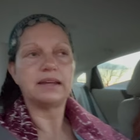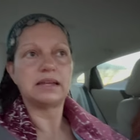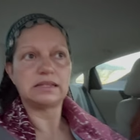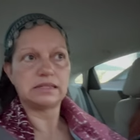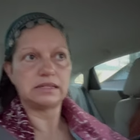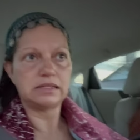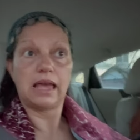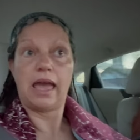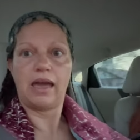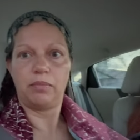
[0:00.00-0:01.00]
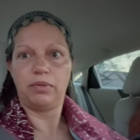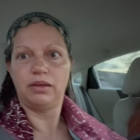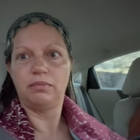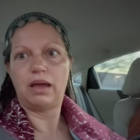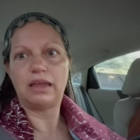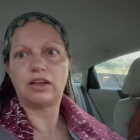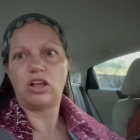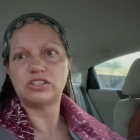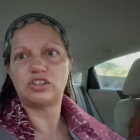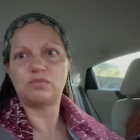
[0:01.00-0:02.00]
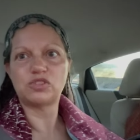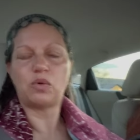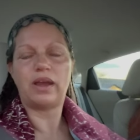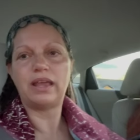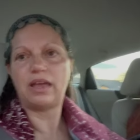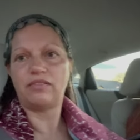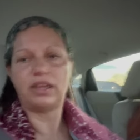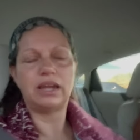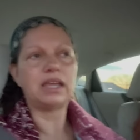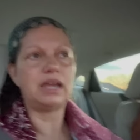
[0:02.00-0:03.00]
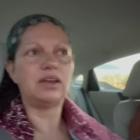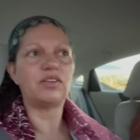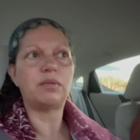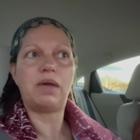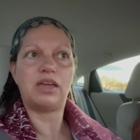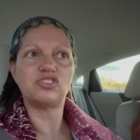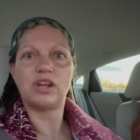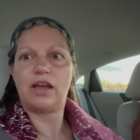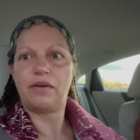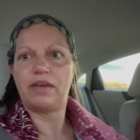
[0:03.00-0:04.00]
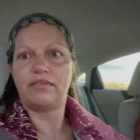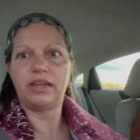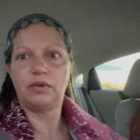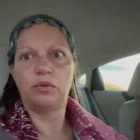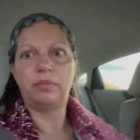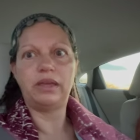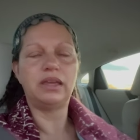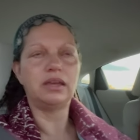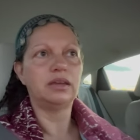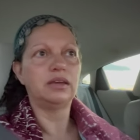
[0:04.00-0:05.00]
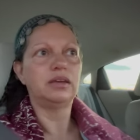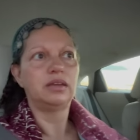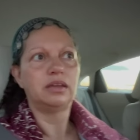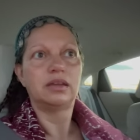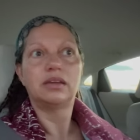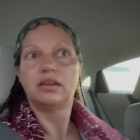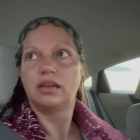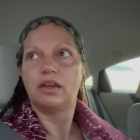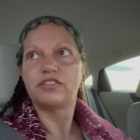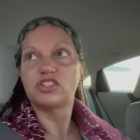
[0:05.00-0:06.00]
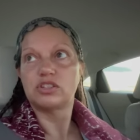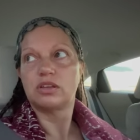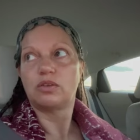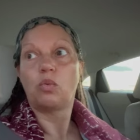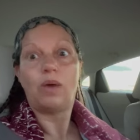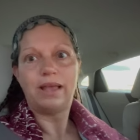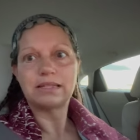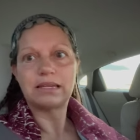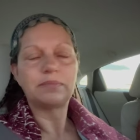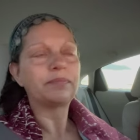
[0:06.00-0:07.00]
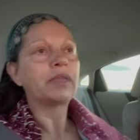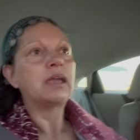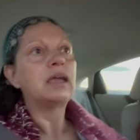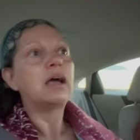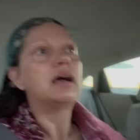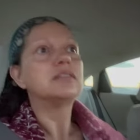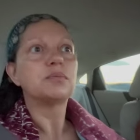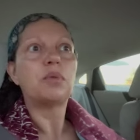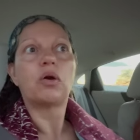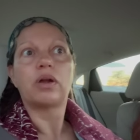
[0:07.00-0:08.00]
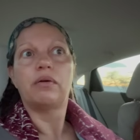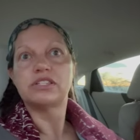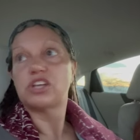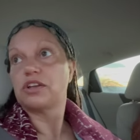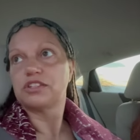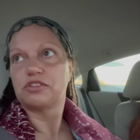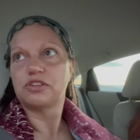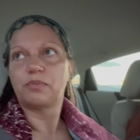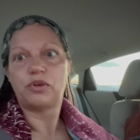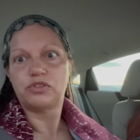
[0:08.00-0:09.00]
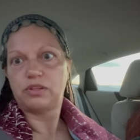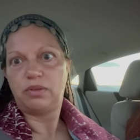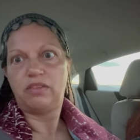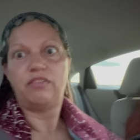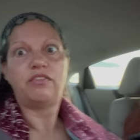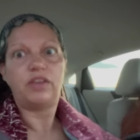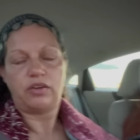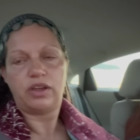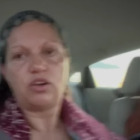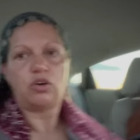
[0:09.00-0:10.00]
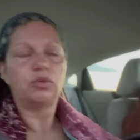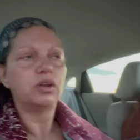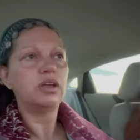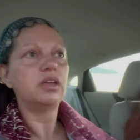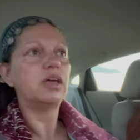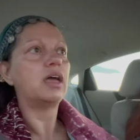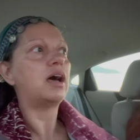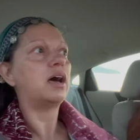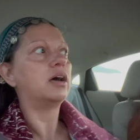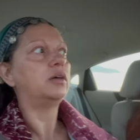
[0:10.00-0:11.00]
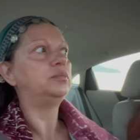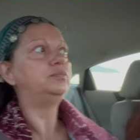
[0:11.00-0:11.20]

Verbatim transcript: doesn't happen. My costume's quite heavy, and I can't even imagine how heavy it will be if it's wet. Tomorrow, it's also supposed to be very cold uh,